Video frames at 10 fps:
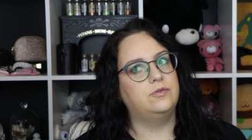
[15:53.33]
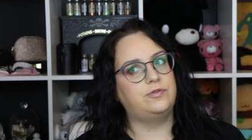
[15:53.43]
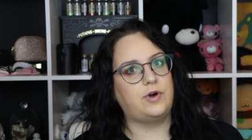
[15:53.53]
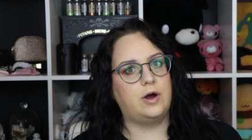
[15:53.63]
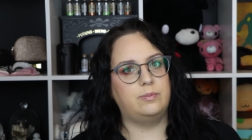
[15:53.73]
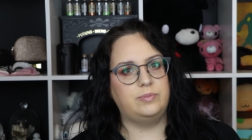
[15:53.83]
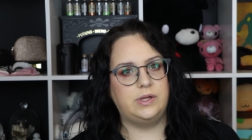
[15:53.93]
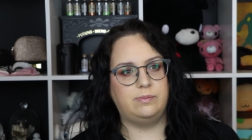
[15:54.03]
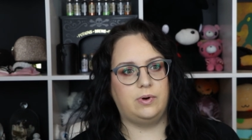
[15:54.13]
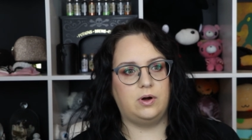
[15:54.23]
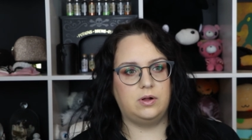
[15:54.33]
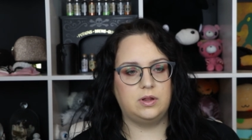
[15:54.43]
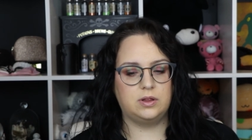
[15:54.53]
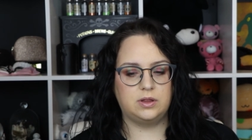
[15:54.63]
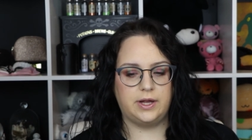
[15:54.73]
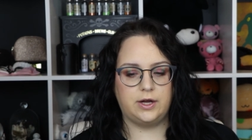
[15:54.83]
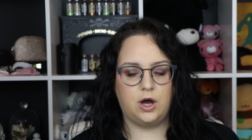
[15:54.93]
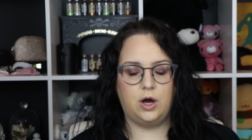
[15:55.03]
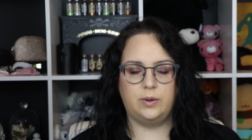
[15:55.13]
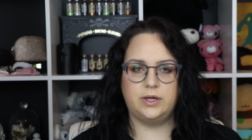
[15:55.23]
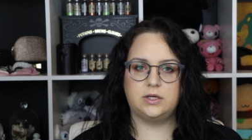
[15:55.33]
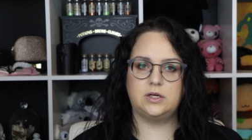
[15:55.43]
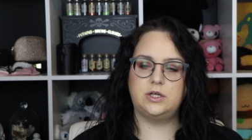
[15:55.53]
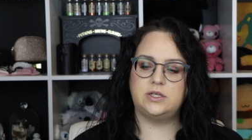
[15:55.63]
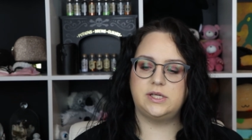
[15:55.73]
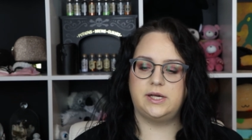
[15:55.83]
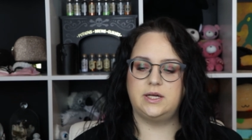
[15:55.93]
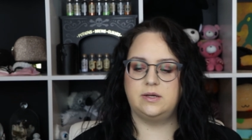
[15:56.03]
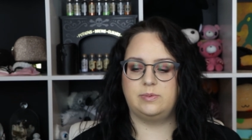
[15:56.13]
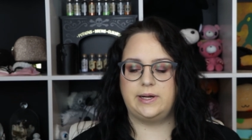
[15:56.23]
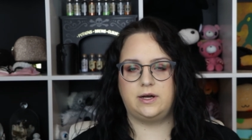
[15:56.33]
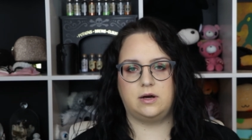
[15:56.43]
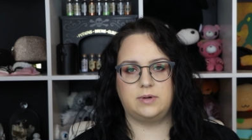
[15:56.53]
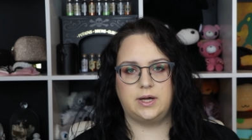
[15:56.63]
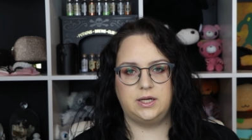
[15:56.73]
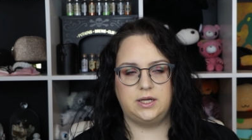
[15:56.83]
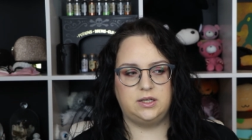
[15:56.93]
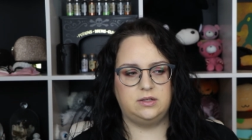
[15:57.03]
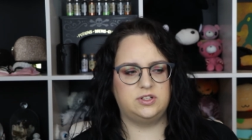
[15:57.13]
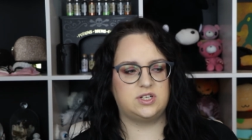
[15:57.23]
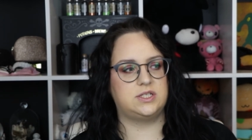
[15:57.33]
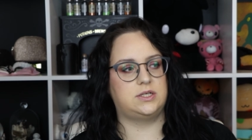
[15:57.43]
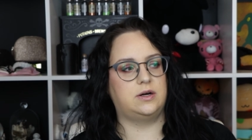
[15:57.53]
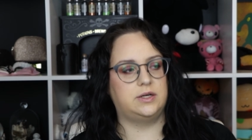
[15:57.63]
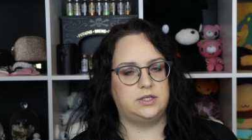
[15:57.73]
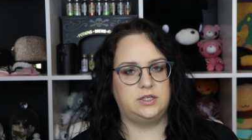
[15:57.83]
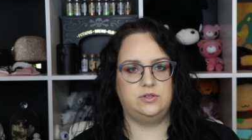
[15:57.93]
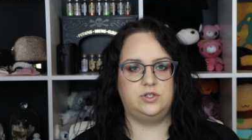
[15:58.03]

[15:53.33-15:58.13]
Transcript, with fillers: from people like, oh, you're taking a break already? You just started.